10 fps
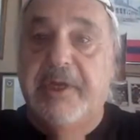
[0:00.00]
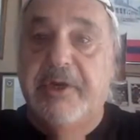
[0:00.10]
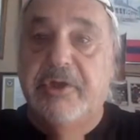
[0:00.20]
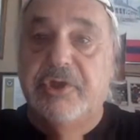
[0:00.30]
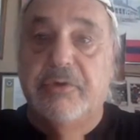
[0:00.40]

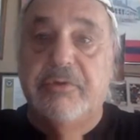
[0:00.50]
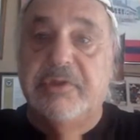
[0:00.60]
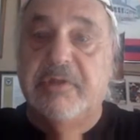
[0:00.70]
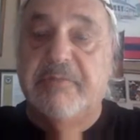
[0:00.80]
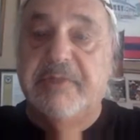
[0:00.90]
near
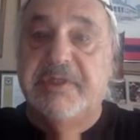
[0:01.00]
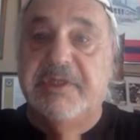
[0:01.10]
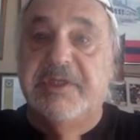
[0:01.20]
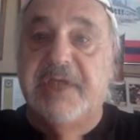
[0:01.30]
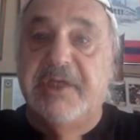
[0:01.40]
Jerusalem, is
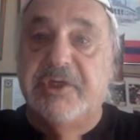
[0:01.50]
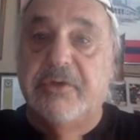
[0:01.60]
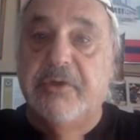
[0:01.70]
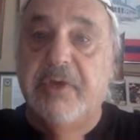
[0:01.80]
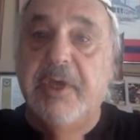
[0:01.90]

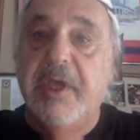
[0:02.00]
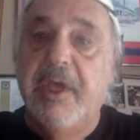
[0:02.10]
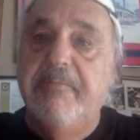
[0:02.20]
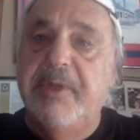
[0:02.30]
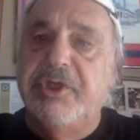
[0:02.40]
essential.
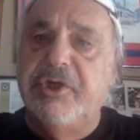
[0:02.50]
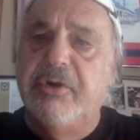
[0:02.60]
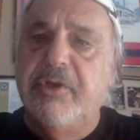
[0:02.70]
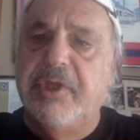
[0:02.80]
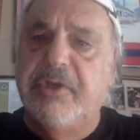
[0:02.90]
But surely